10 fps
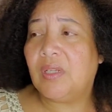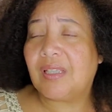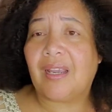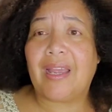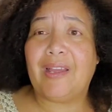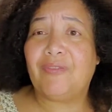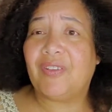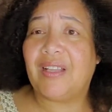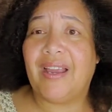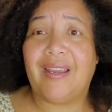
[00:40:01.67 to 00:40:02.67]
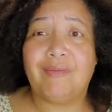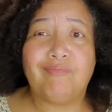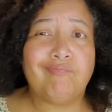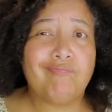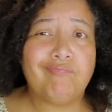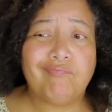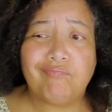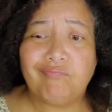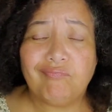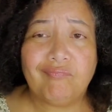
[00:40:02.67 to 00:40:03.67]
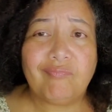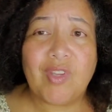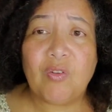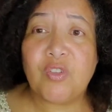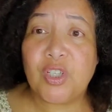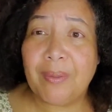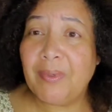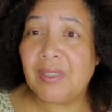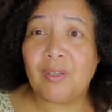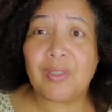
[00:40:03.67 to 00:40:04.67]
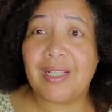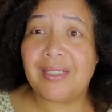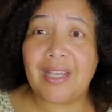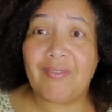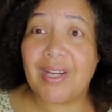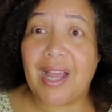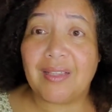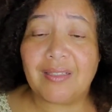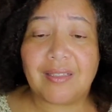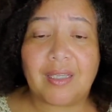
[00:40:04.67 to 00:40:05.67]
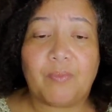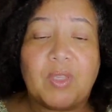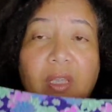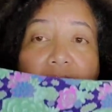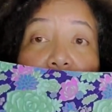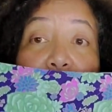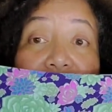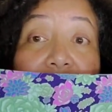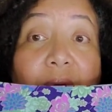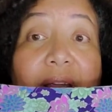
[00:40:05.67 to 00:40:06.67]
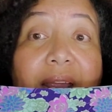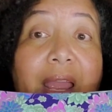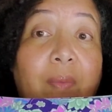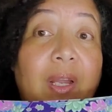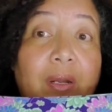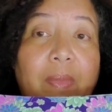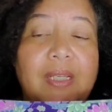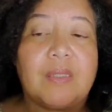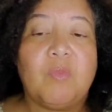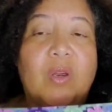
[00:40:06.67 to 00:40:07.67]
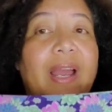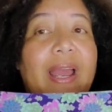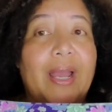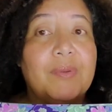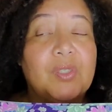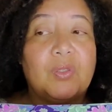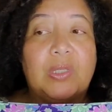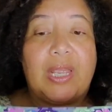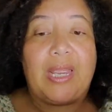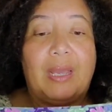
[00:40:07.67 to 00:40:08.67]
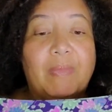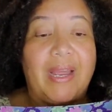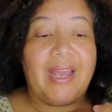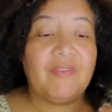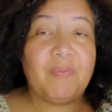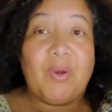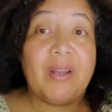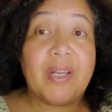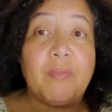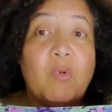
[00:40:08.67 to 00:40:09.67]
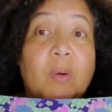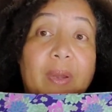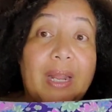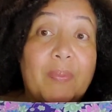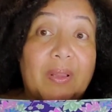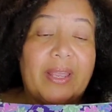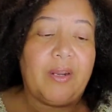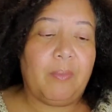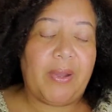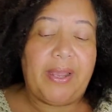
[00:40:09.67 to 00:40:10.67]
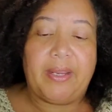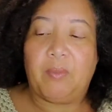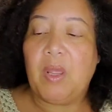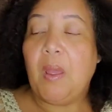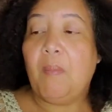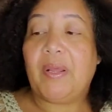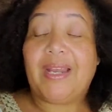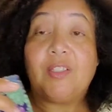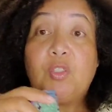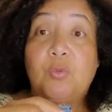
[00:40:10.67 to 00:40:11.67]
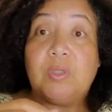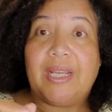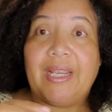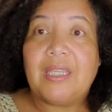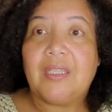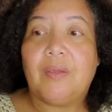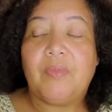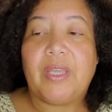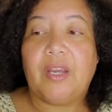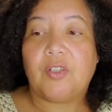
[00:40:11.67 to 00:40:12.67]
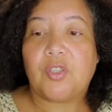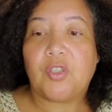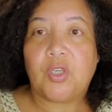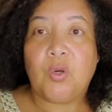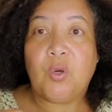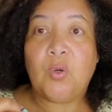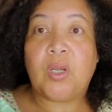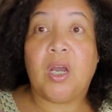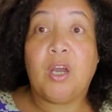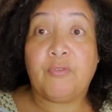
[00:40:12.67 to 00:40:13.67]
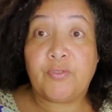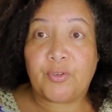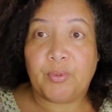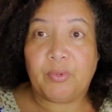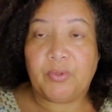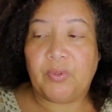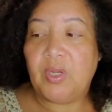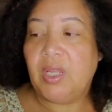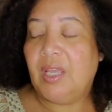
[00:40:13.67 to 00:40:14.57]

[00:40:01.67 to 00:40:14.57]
was, I got for like shipping. So it was like $7 or something. But anyway, am I going to buy some more? I absolutely am. I haven't bought any more, but I plan on buying them. But I do like them. They are so comfortable.